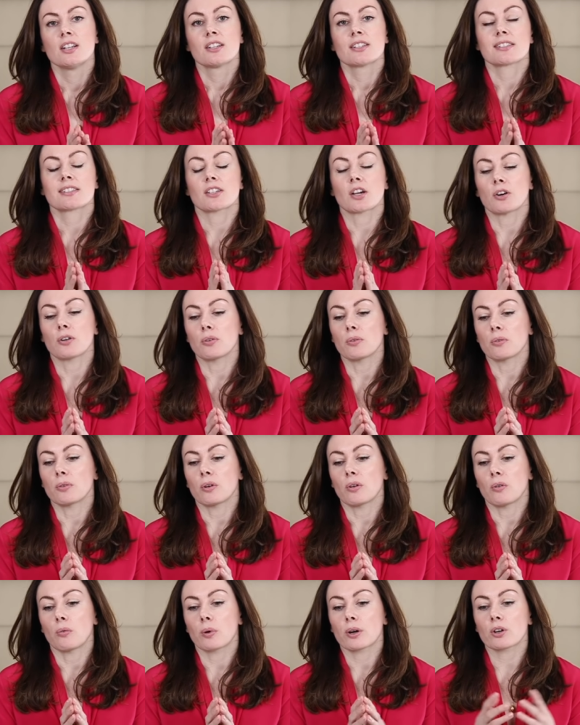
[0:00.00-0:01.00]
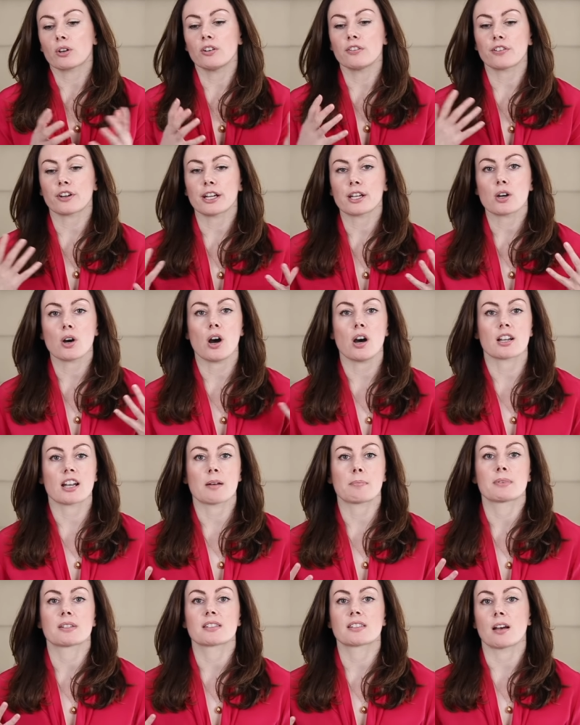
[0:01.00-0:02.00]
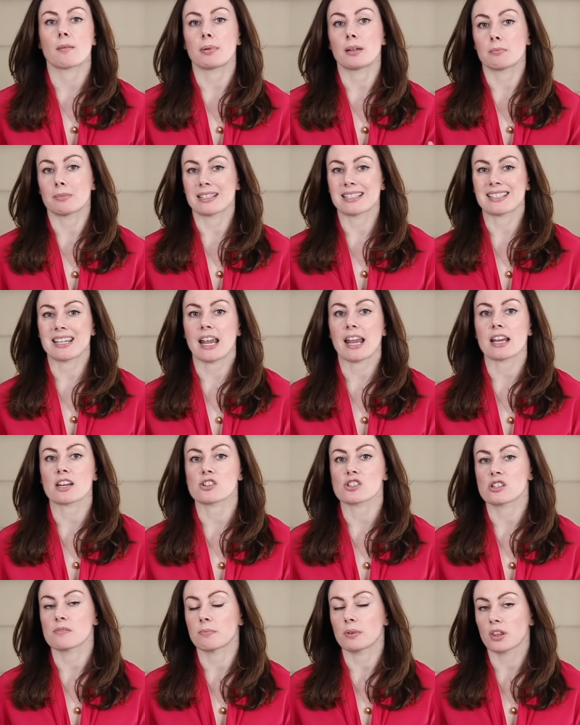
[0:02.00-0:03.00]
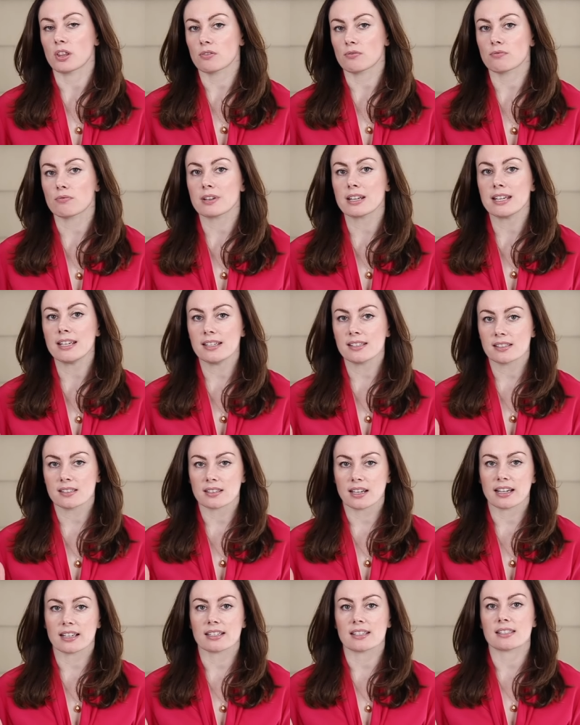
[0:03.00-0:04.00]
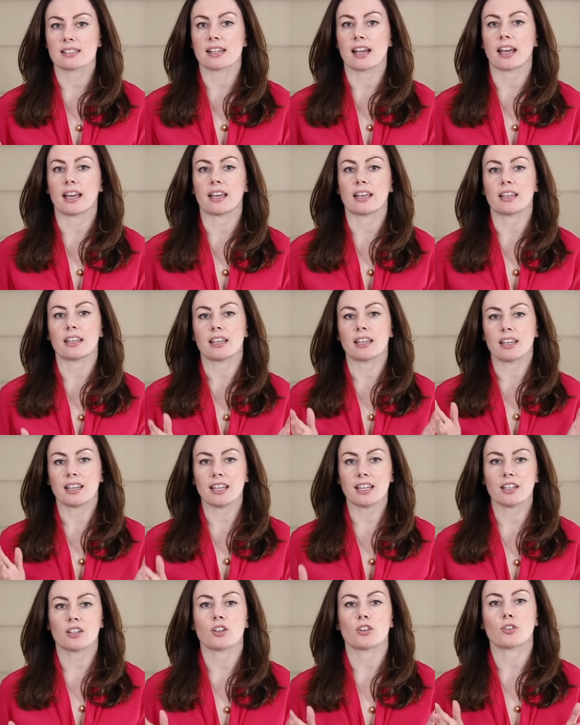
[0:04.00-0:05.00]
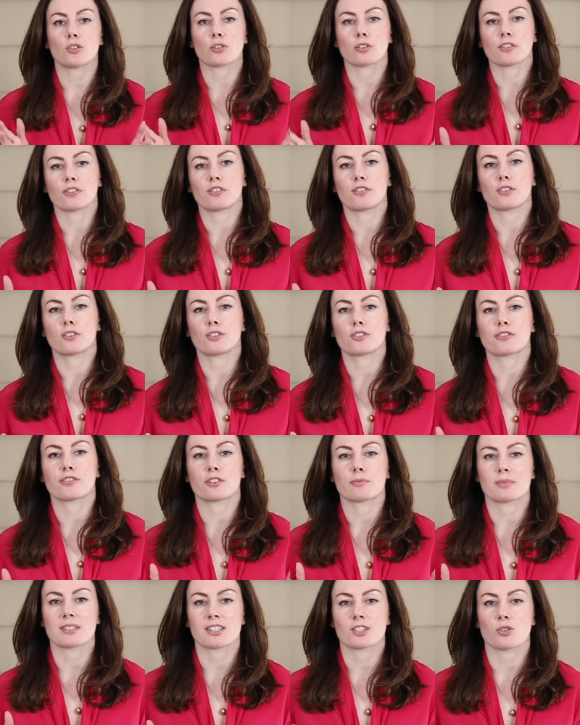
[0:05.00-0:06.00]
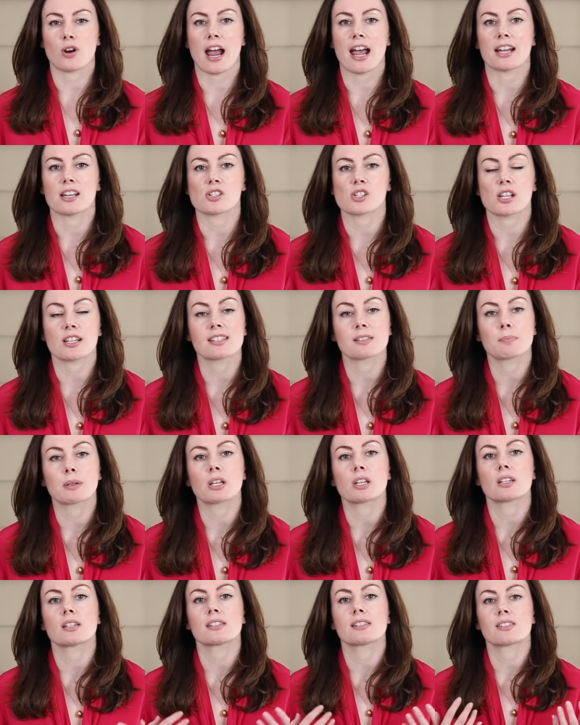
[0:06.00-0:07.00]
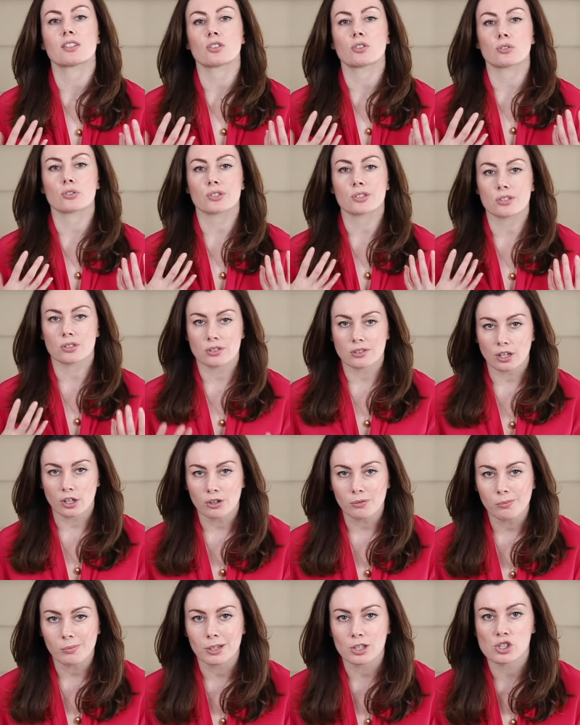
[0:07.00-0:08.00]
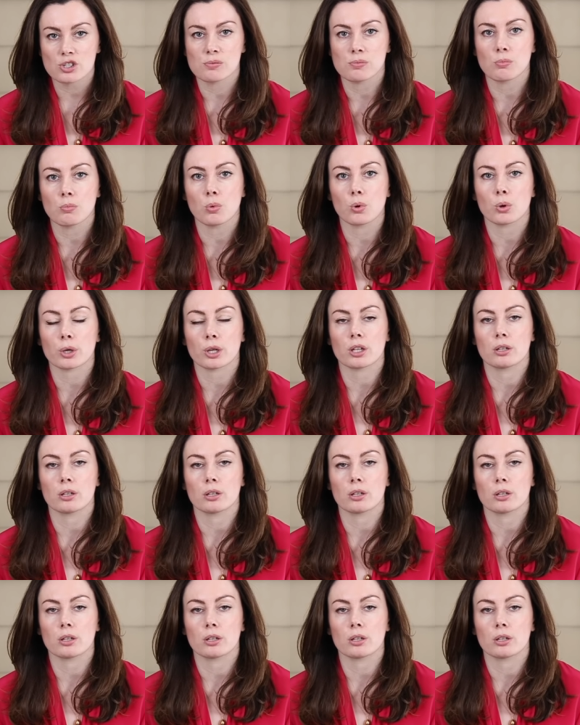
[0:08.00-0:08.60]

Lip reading: So we're all very caught up in supplementation, but the reason I say eat your food from scratch is because there's so much more